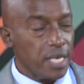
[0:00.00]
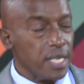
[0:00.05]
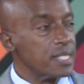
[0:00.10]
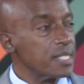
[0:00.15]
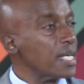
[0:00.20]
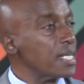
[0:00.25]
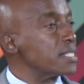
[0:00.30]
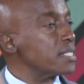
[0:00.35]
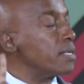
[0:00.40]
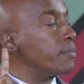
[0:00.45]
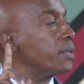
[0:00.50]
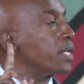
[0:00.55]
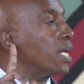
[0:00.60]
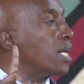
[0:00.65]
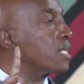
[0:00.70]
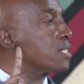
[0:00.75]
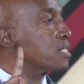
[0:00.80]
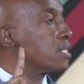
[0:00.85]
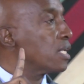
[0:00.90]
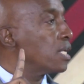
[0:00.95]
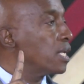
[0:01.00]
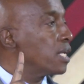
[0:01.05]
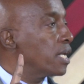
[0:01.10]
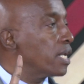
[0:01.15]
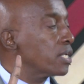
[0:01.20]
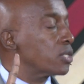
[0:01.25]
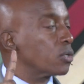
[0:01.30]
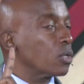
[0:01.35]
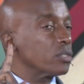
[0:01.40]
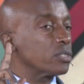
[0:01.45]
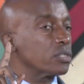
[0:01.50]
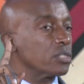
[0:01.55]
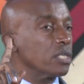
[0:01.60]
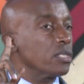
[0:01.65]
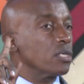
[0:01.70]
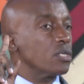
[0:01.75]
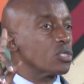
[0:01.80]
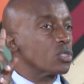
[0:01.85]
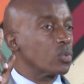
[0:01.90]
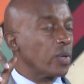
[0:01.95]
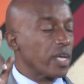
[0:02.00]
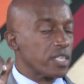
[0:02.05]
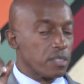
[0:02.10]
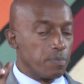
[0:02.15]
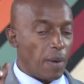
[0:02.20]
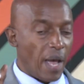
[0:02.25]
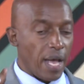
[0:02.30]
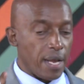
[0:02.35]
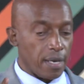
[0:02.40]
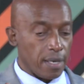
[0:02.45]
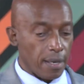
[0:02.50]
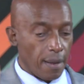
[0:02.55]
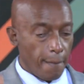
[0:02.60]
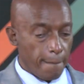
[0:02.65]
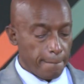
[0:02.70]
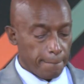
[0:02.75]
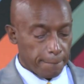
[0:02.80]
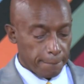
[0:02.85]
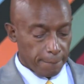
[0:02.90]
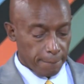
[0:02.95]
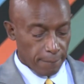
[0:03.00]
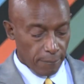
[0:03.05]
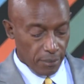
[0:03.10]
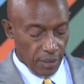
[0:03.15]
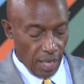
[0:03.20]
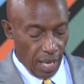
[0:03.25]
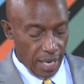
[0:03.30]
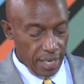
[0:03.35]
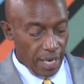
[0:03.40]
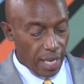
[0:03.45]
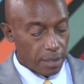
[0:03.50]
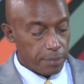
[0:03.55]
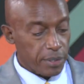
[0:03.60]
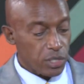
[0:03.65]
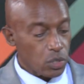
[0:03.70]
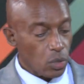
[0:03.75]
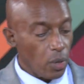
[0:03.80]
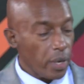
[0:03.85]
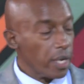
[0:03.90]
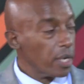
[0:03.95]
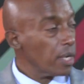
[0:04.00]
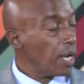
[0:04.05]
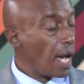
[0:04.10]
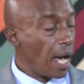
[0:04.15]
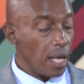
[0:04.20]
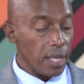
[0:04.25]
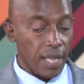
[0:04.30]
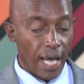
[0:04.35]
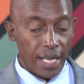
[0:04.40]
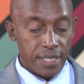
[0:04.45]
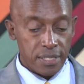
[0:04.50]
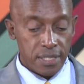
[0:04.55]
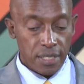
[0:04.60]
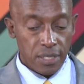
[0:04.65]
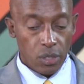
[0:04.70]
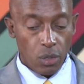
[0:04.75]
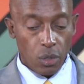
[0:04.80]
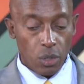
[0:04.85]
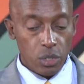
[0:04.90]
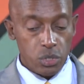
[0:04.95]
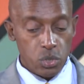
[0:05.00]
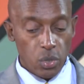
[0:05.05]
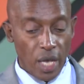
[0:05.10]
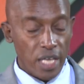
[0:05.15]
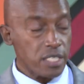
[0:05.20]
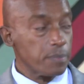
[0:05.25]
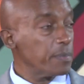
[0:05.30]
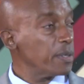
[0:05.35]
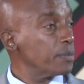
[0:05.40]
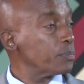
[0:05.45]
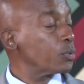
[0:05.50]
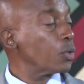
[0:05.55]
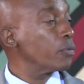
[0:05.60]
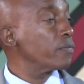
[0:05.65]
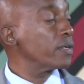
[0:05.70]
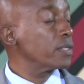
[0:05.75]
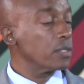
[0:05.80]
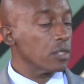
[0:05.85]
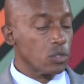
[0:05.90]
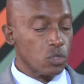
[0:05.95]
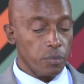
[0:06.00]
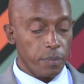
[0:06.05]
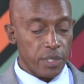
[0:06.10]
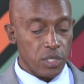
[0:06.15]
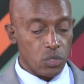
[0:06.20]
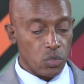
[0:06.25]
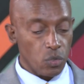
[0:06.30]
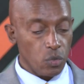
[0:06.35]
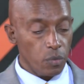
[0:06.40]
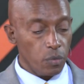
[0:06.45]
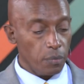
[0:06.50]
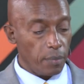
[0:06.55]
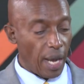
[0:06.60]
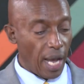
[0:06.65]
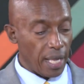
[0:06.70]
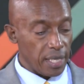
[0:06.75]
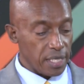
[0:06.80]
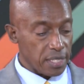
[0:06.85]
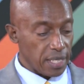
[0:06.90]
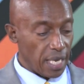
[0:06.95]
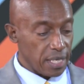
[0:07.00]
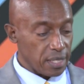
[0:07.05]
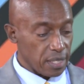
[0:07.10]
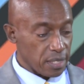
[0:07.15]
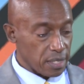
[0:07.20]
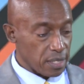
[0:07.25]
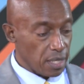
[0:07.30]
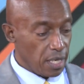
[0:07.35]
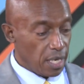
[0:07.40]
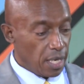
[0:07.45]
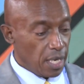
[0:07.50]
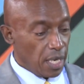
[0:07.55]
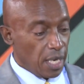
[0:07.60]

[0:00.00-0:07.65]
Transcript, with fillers: He says something else. It continues to expand. And I'll be showing how that also has been proven to be true by other scientists.